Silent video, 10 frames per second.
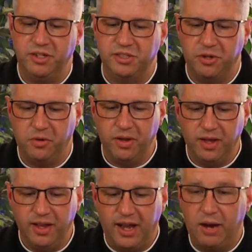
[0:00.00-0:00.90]
So
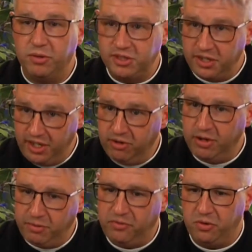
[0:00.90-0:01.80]
I was in Erie
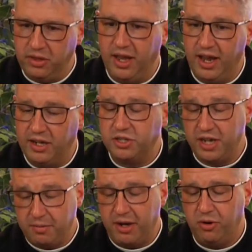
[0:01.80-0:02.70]
before that, actually
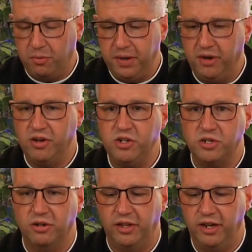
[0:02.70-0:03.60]
at my home parish,
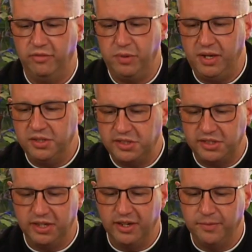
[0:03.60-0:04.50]
Our Lady of Peace.
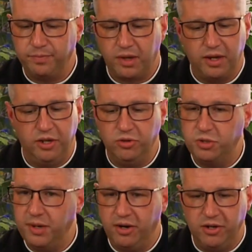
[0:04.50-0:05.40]
Huge
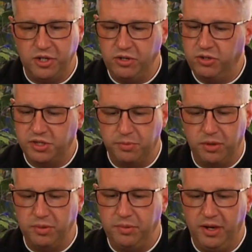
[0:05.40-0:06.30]
parish, huge
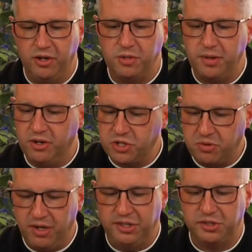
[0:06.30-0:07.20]
suburban parish
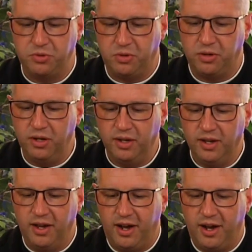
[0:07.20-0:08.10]
grade school.
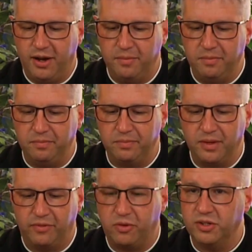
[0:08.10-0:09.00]

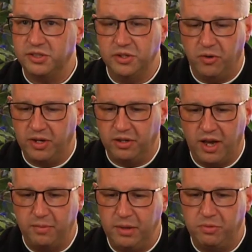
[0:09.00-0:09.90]
Of course, knowing a lot
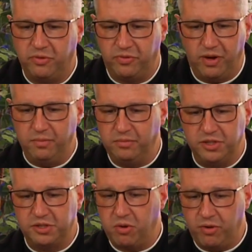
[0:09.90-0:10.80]
of people from
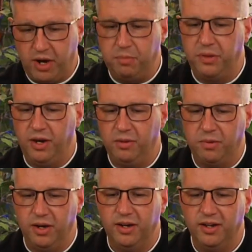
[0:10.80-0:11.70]
just growing up there,
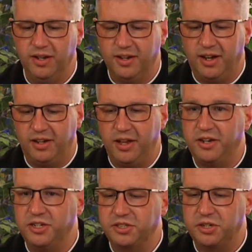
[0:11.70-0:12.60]
but a lot of
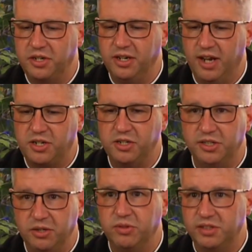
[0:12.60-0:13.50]
just good connections,
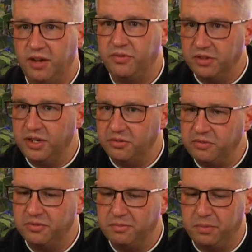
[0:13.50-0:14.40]
and it was tough to
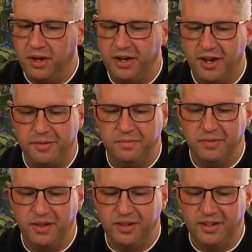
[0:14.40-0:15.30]
leave. But
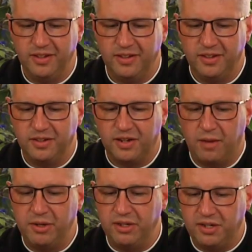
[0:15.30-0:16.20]

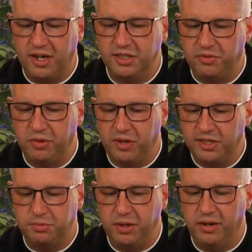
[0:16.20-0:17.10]
coming to Titusville
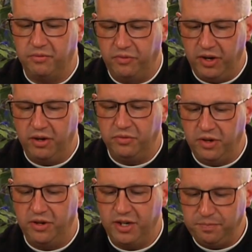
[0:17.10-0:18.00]
has been a very,
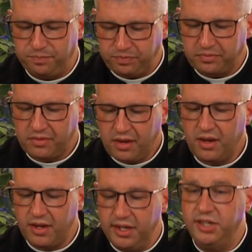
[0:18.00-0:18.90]
very
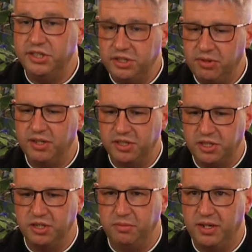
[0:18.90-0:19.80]
easy
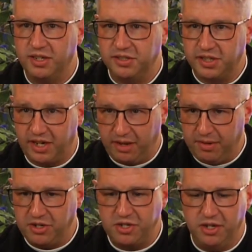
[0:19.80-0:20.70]
transition because, like I
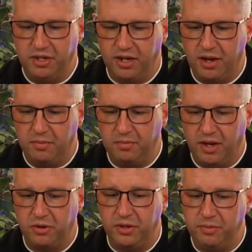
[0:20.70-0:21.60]
mentioned, not
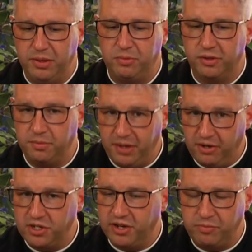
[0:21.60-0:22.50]
only people at the
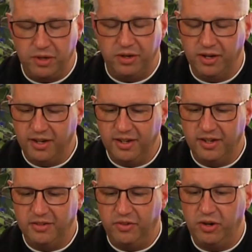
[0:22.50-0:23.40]
parish have been
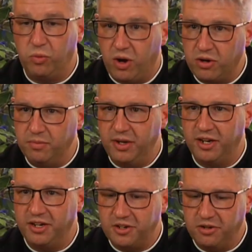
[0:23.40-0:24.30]
very welcoming and
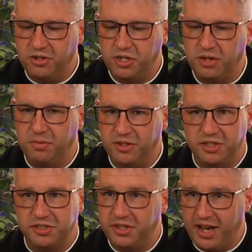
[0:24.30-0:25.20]
encouraging, but
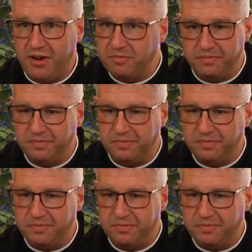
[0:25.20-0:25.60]
just the town.